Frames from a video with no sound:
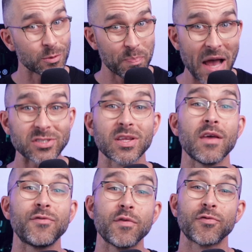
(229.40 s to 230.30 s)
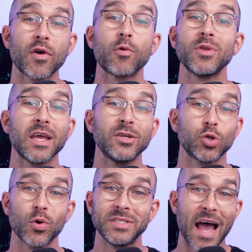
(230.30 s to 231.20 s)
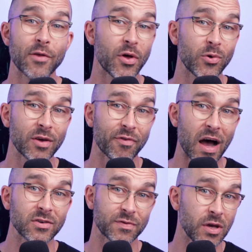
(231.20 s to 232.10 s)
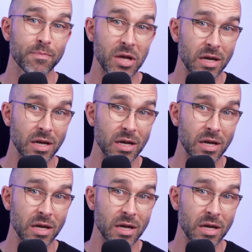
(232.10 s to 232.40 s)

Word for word: especially if you frequently enjoy downloading files via